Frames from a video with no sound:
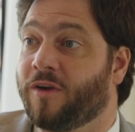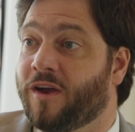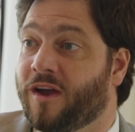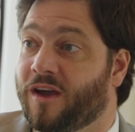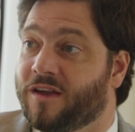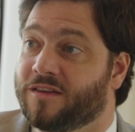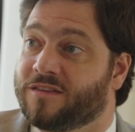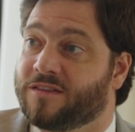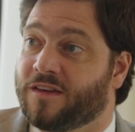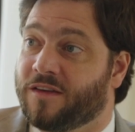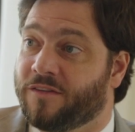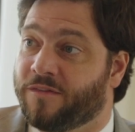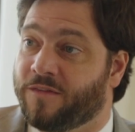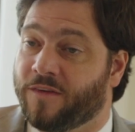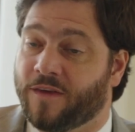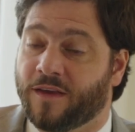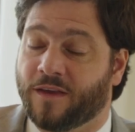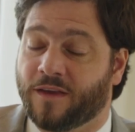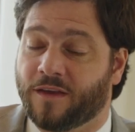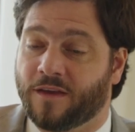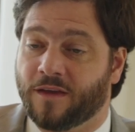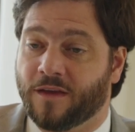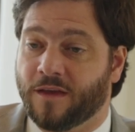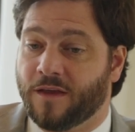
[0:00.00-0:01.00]
us, I
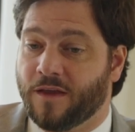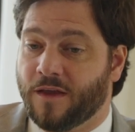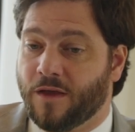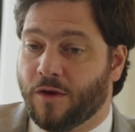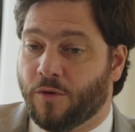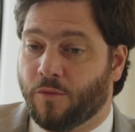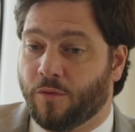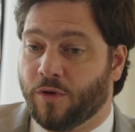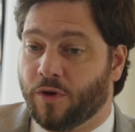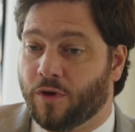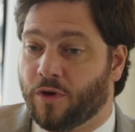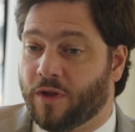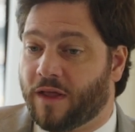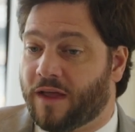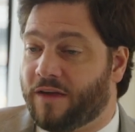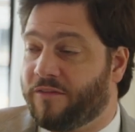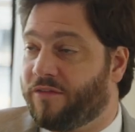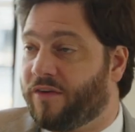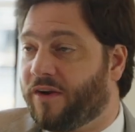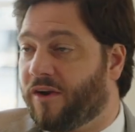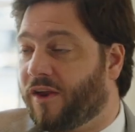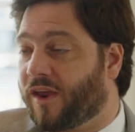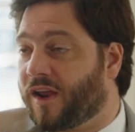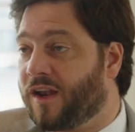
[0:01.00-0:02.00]
think we all have
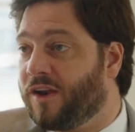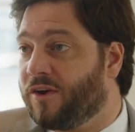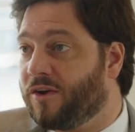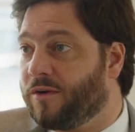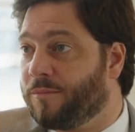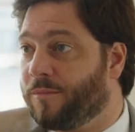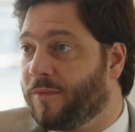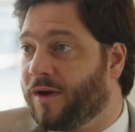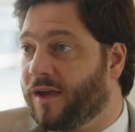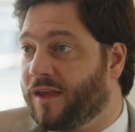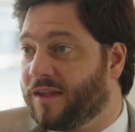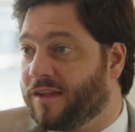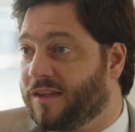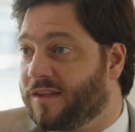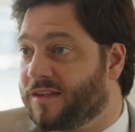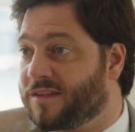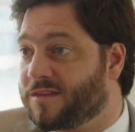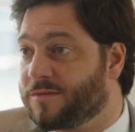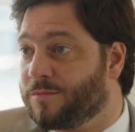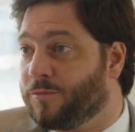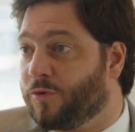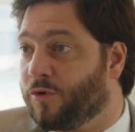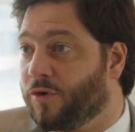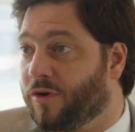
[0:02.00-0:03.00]
very clear in mind that
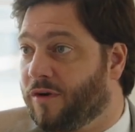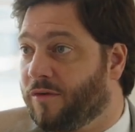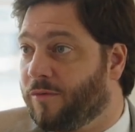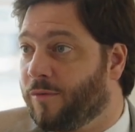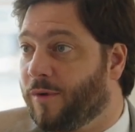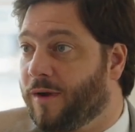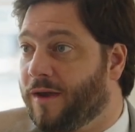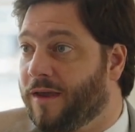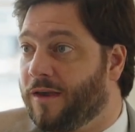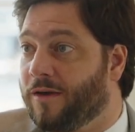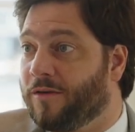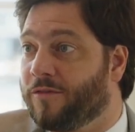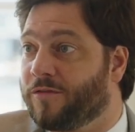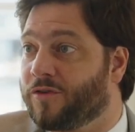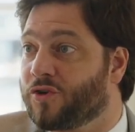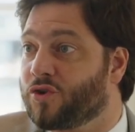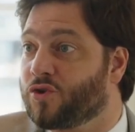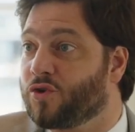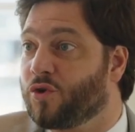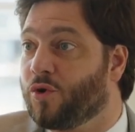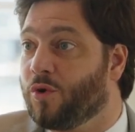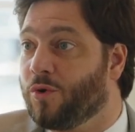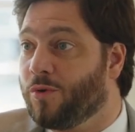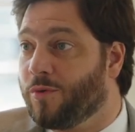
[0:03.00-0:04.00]
it's more a way of
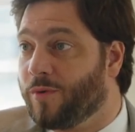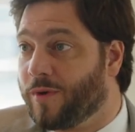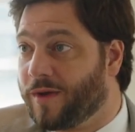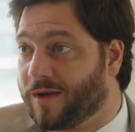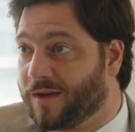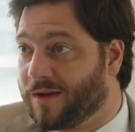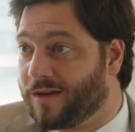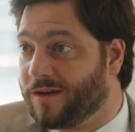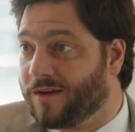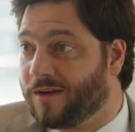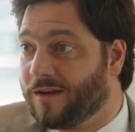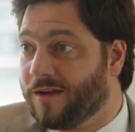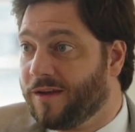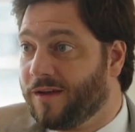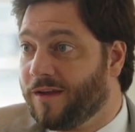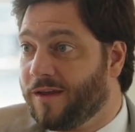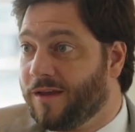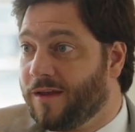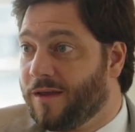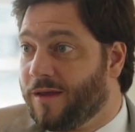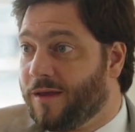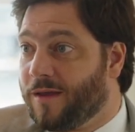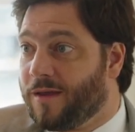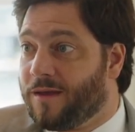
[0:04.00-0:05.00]
showing
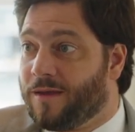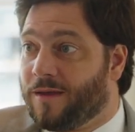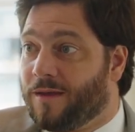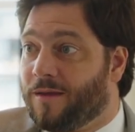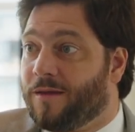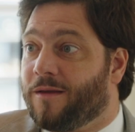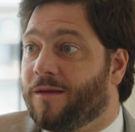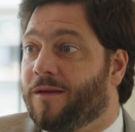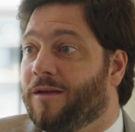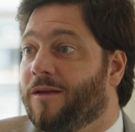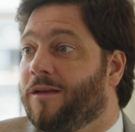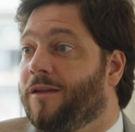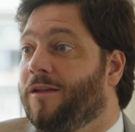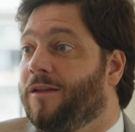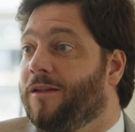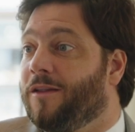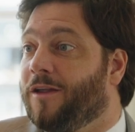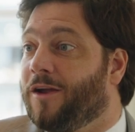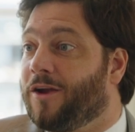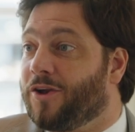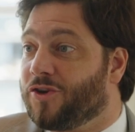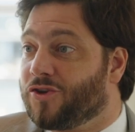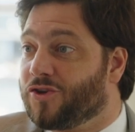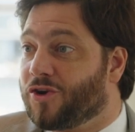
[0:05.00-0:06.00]

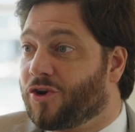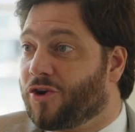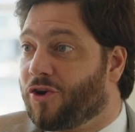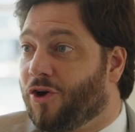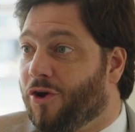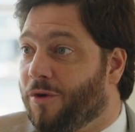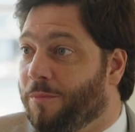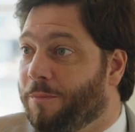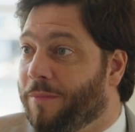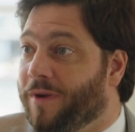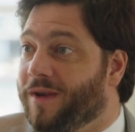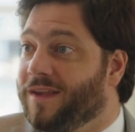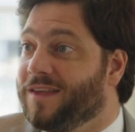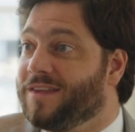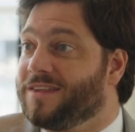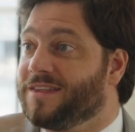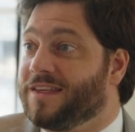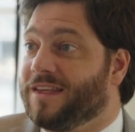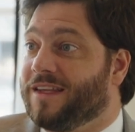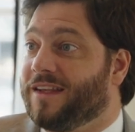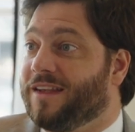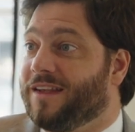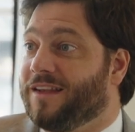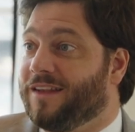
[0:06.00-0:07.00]
larger companies
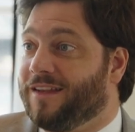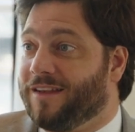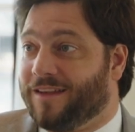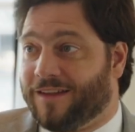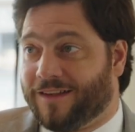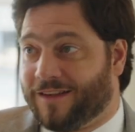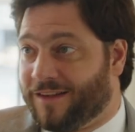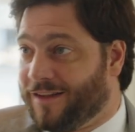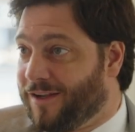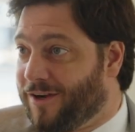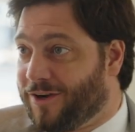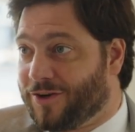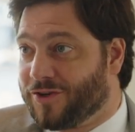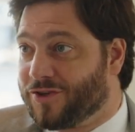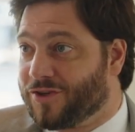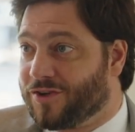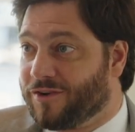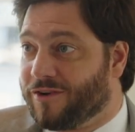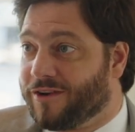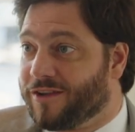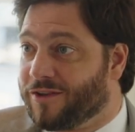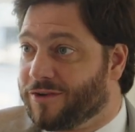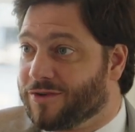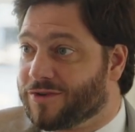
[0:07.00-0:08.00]
in
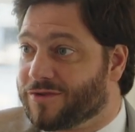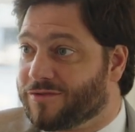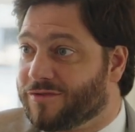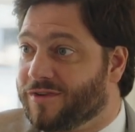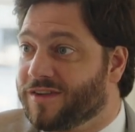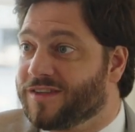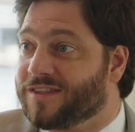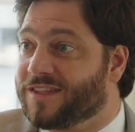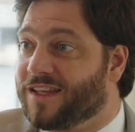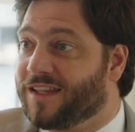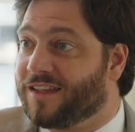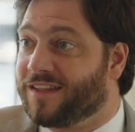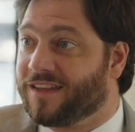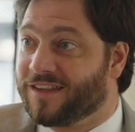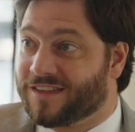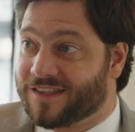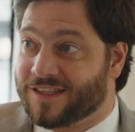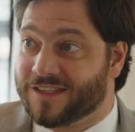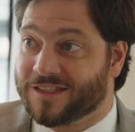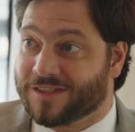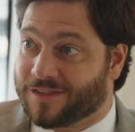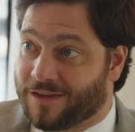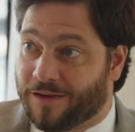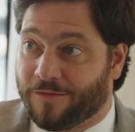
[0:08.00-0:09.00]
larger industries that this
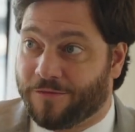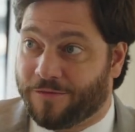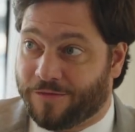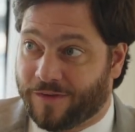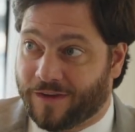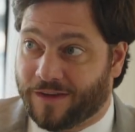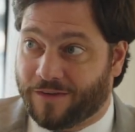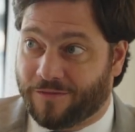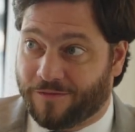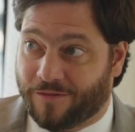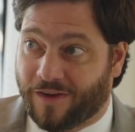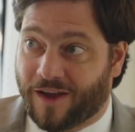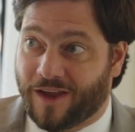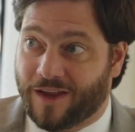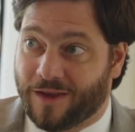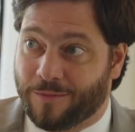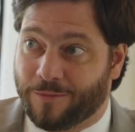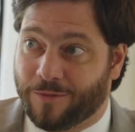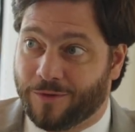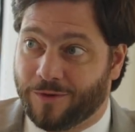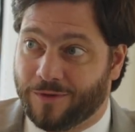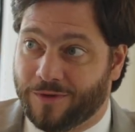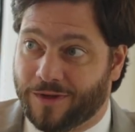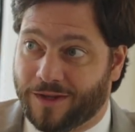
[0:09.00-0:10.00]
is something
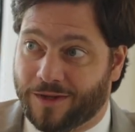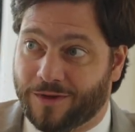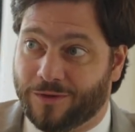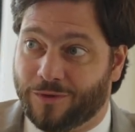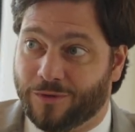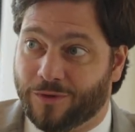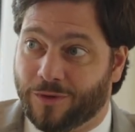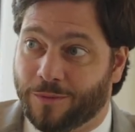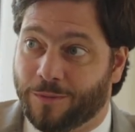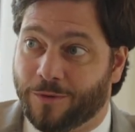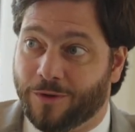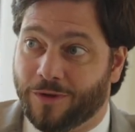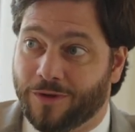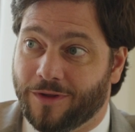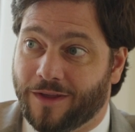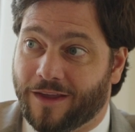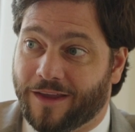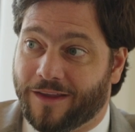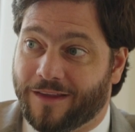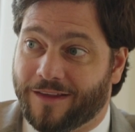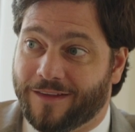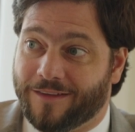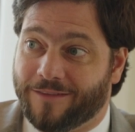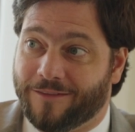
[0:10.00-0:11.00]
viable and doable,
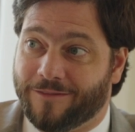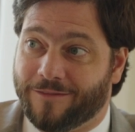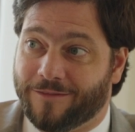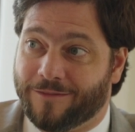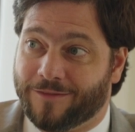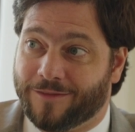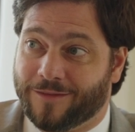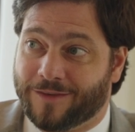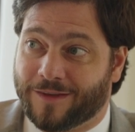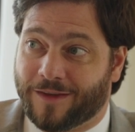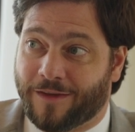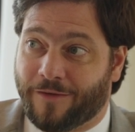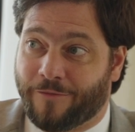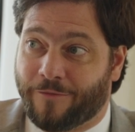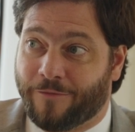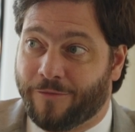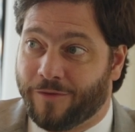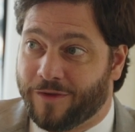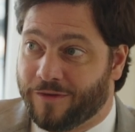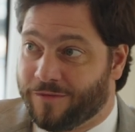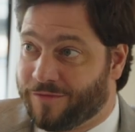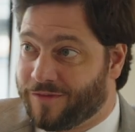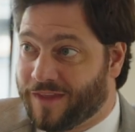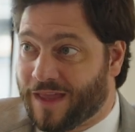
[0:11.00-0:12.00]
and if
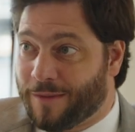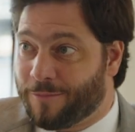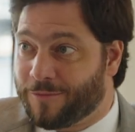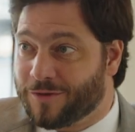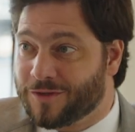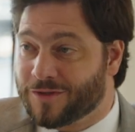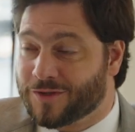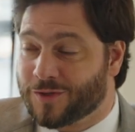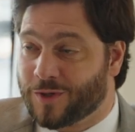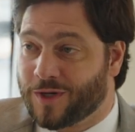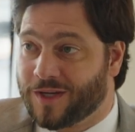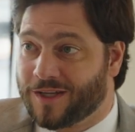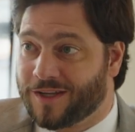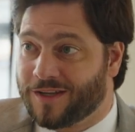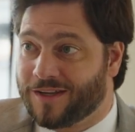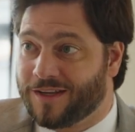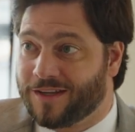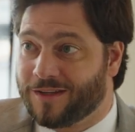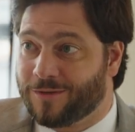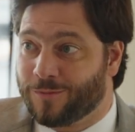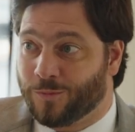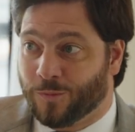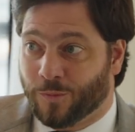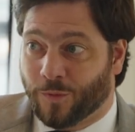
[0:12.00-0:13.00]
we've demonstrated
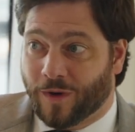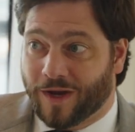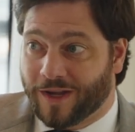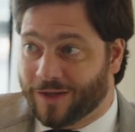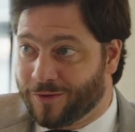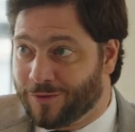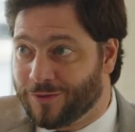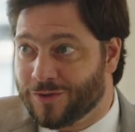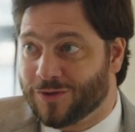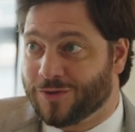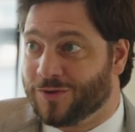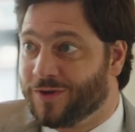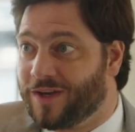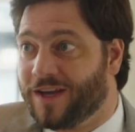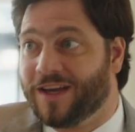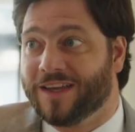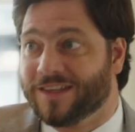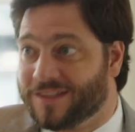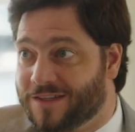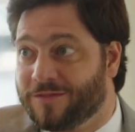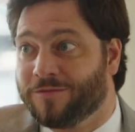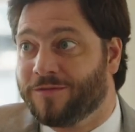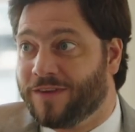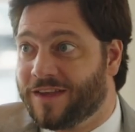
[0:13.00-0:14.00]
it, why don't you
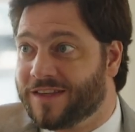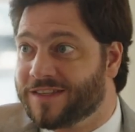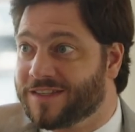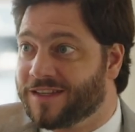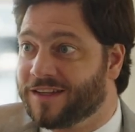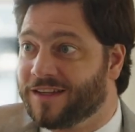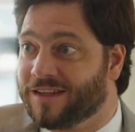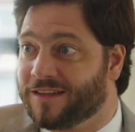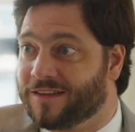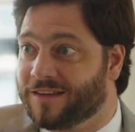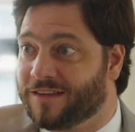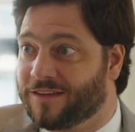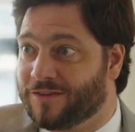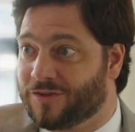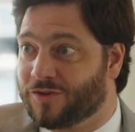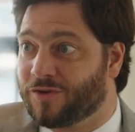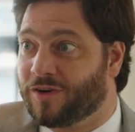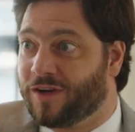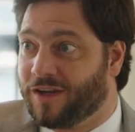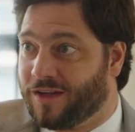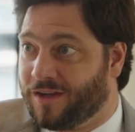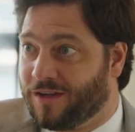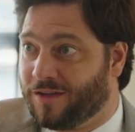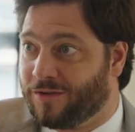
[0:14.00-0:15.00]
guys invest in it and
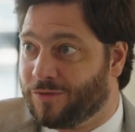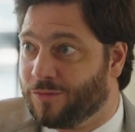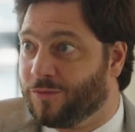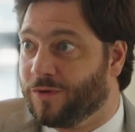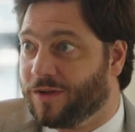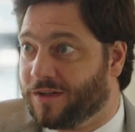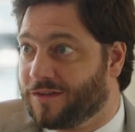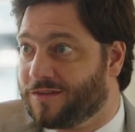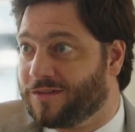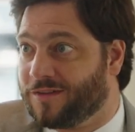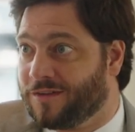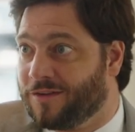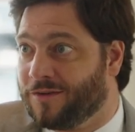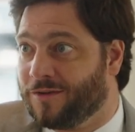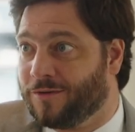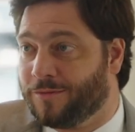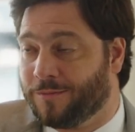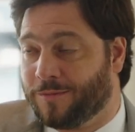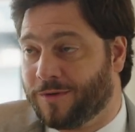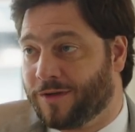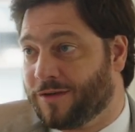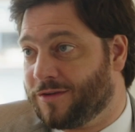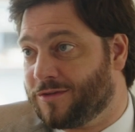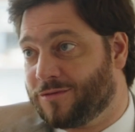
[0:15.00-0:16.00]
try do it, you know,
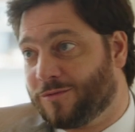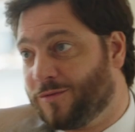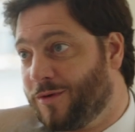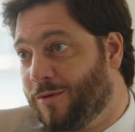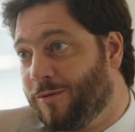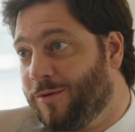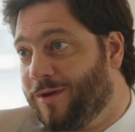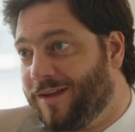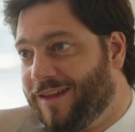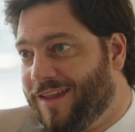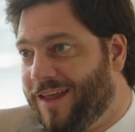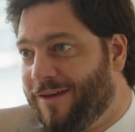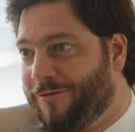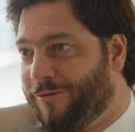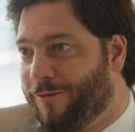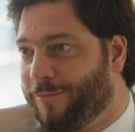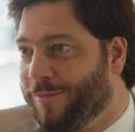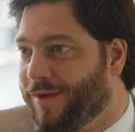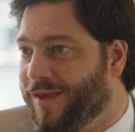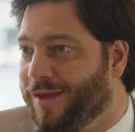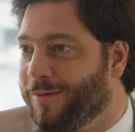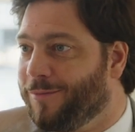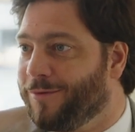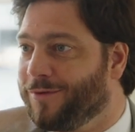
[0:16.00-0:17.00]
because we will never
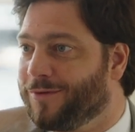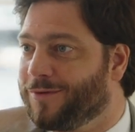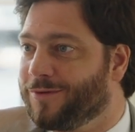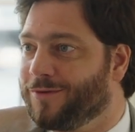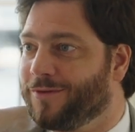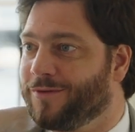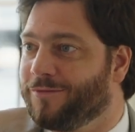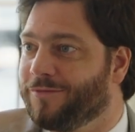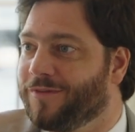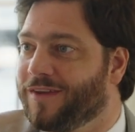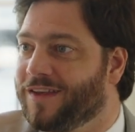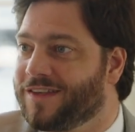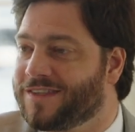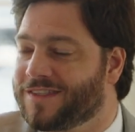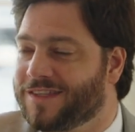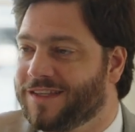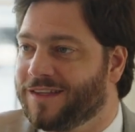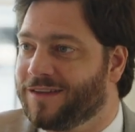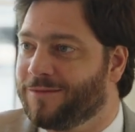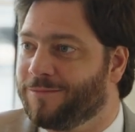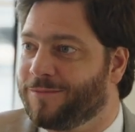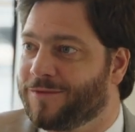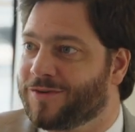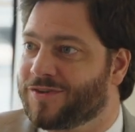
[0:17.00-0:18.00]
be able to invest
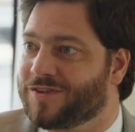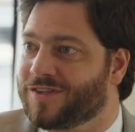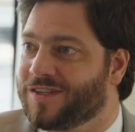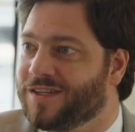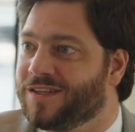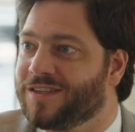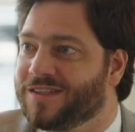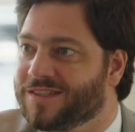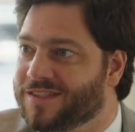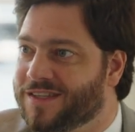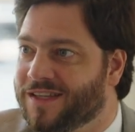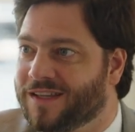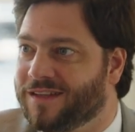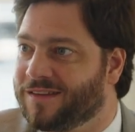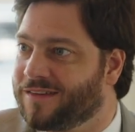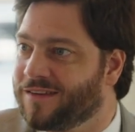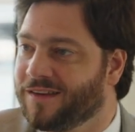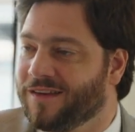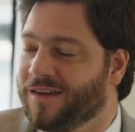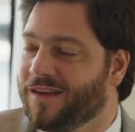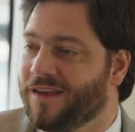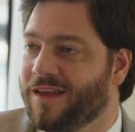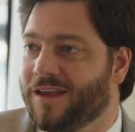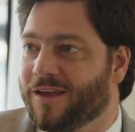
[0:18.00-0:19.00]
in machines that
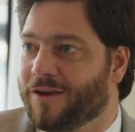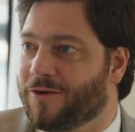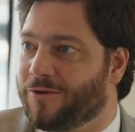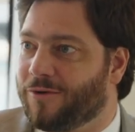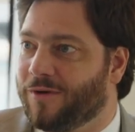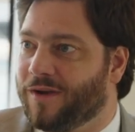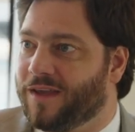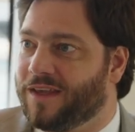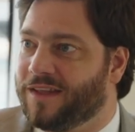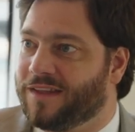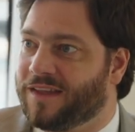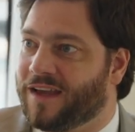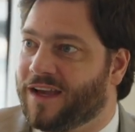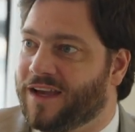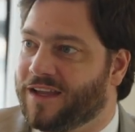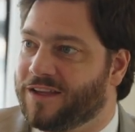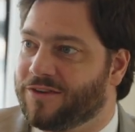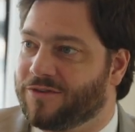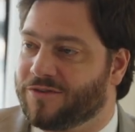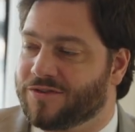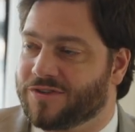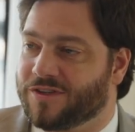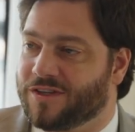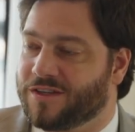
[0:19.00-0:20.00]
create
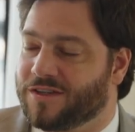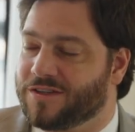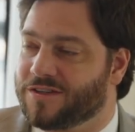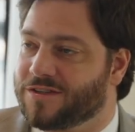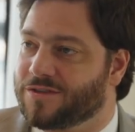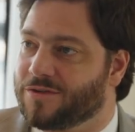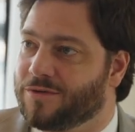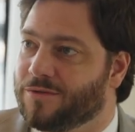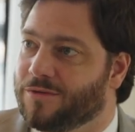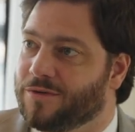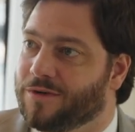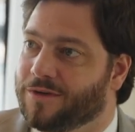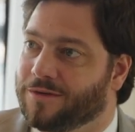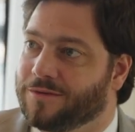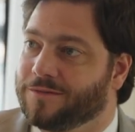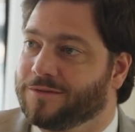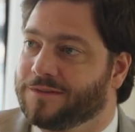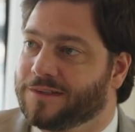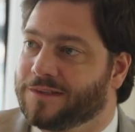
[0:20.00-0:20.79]
hydrogen and so on.